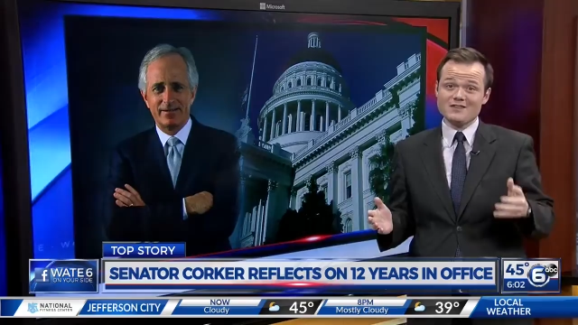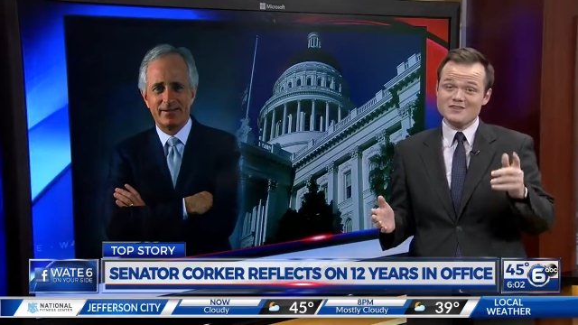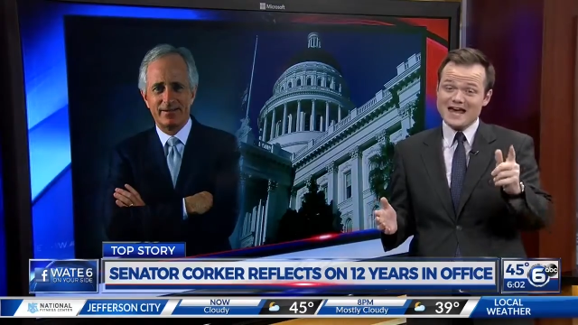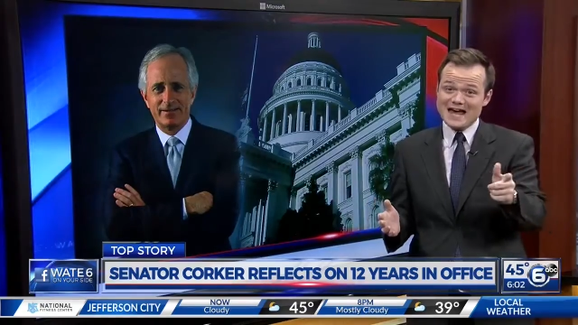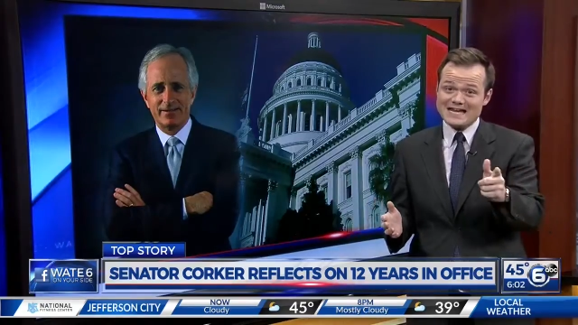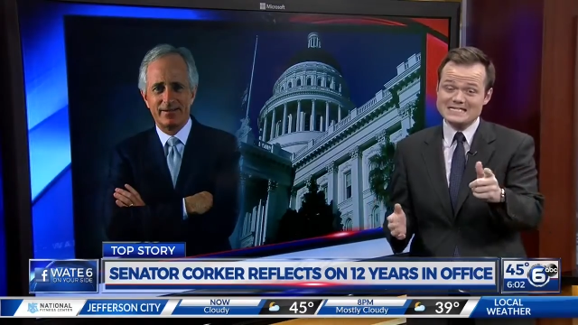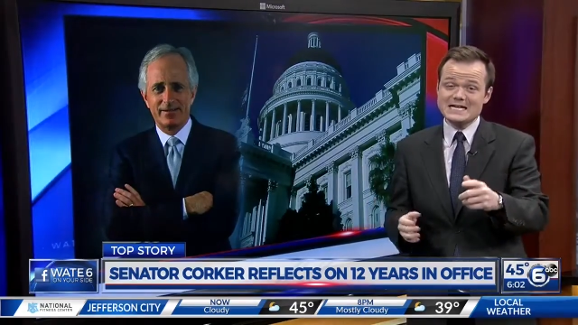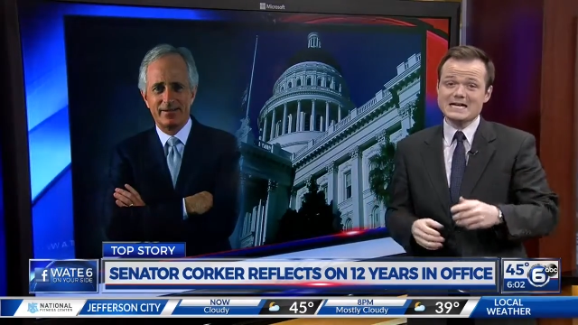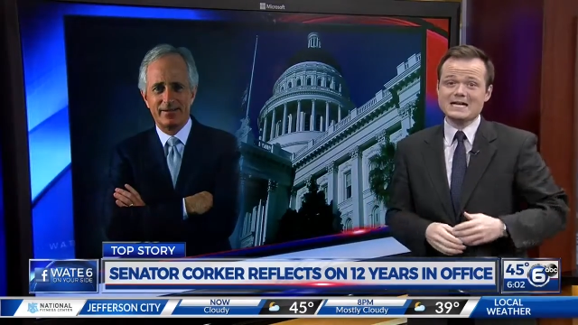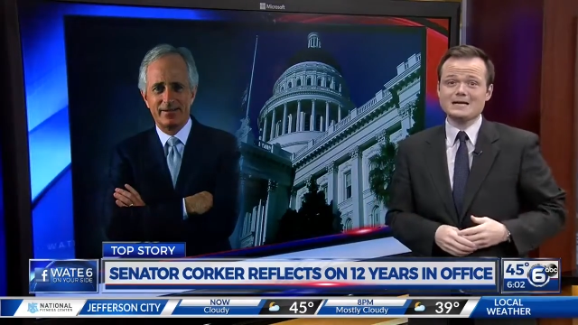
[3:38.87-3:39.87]
Speaker 1: That,
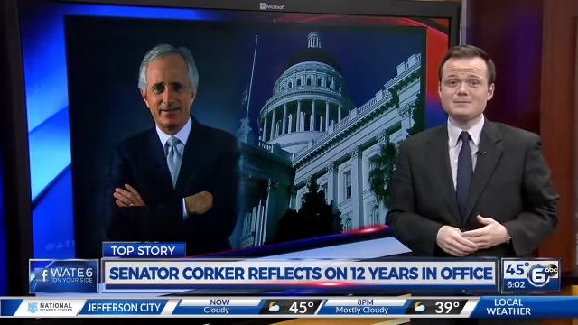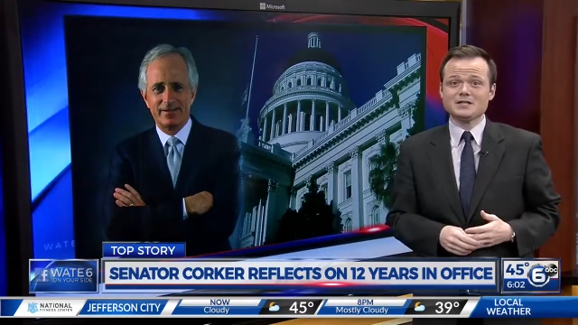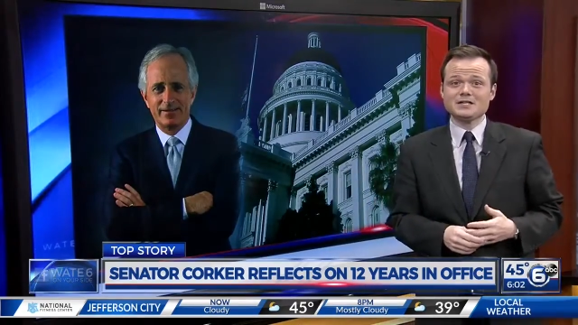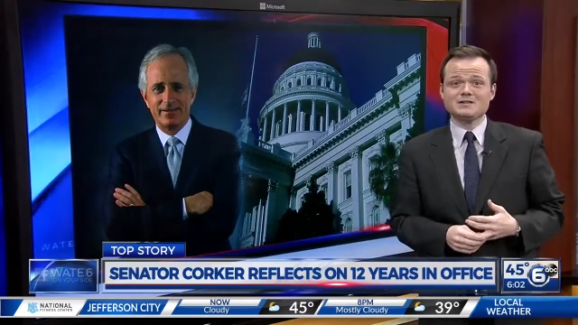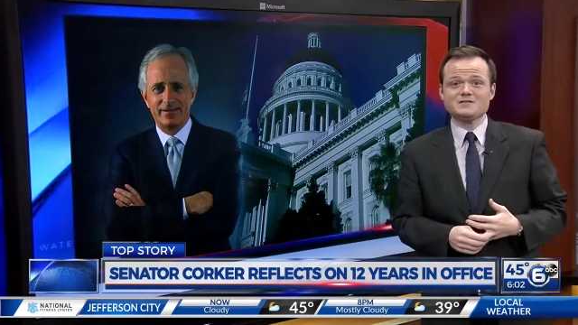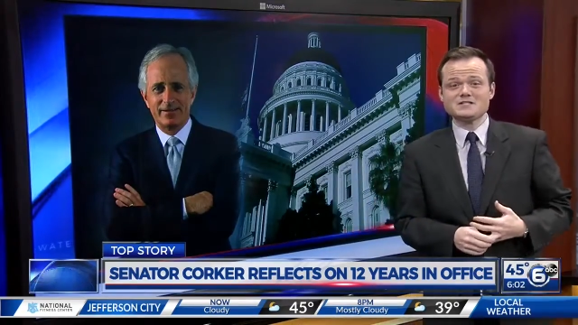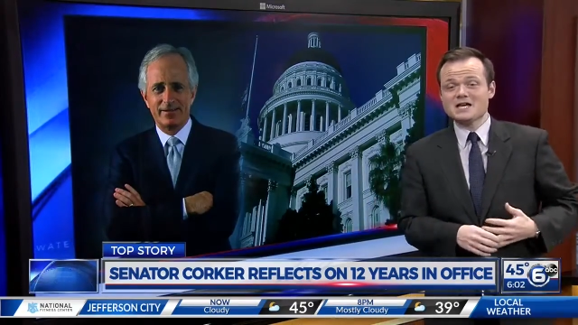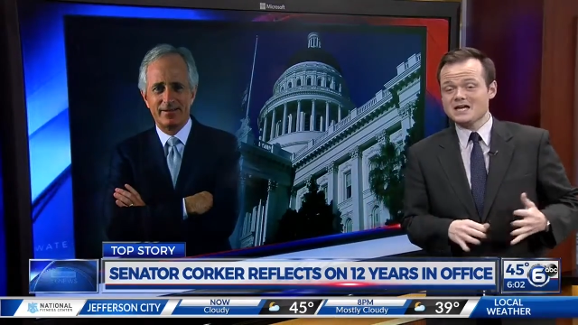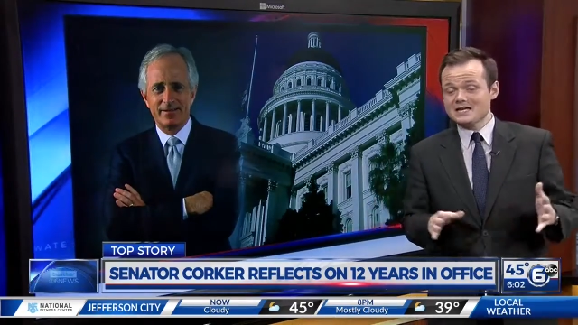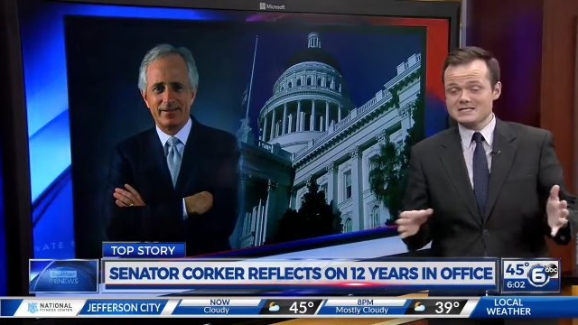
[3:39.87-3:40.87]
he believes,
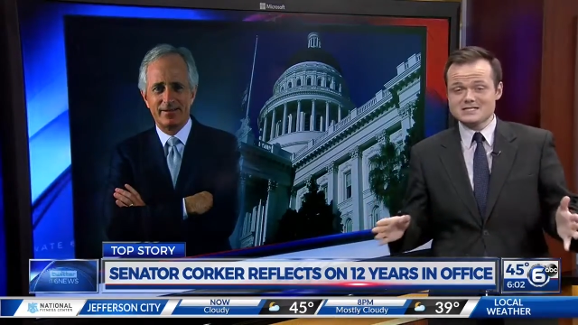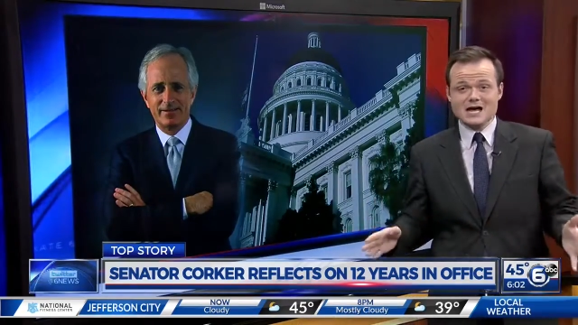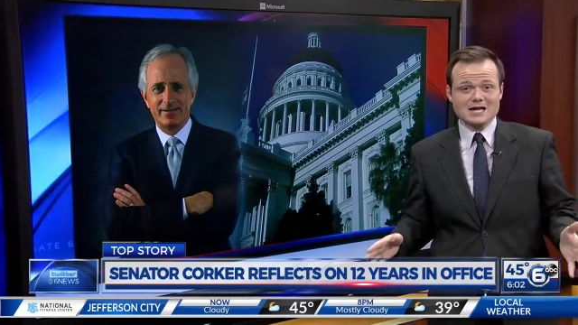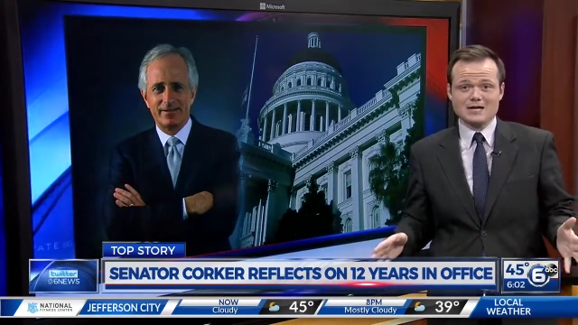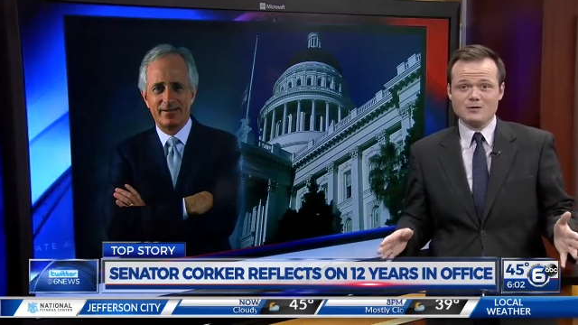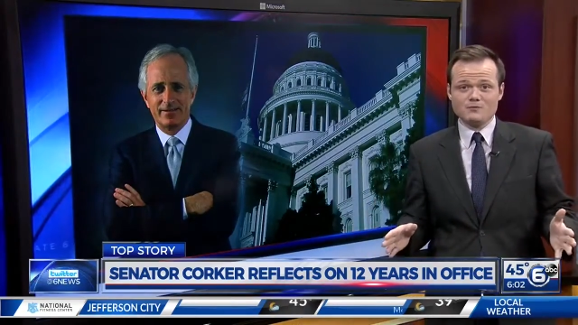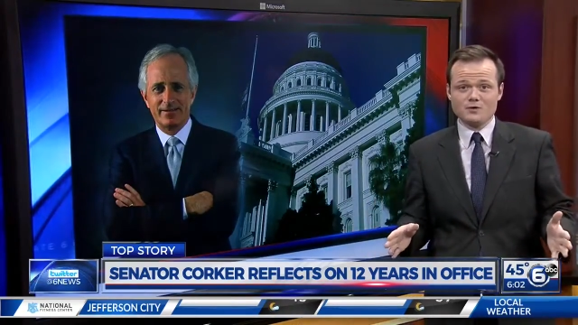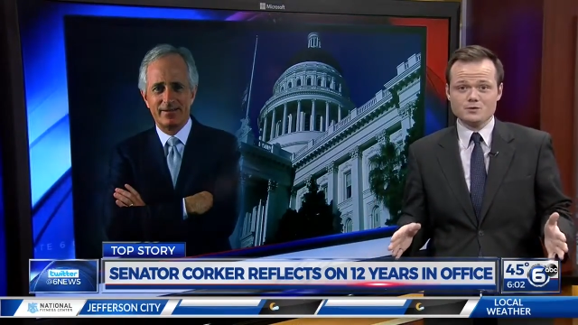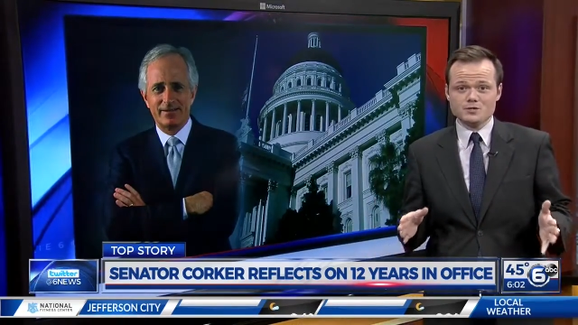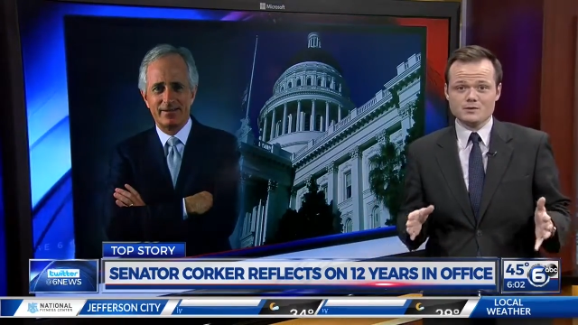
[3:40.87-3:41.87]
is not helpful
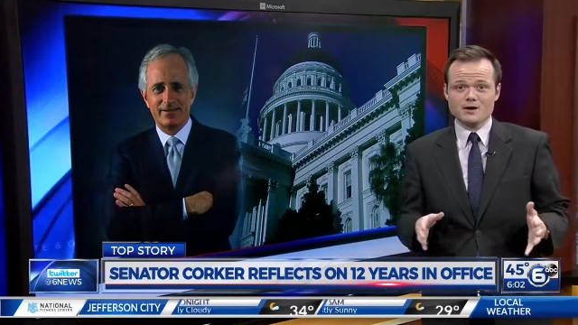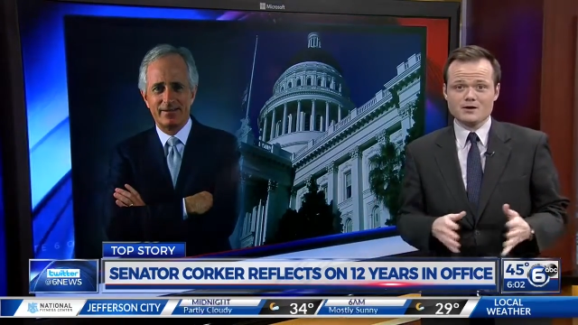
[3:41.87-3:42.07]
to our